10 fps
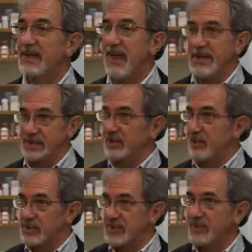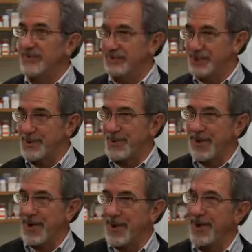And it's reversible. You turn the
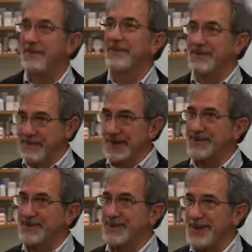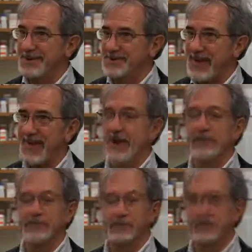light off and melatonin comes back up.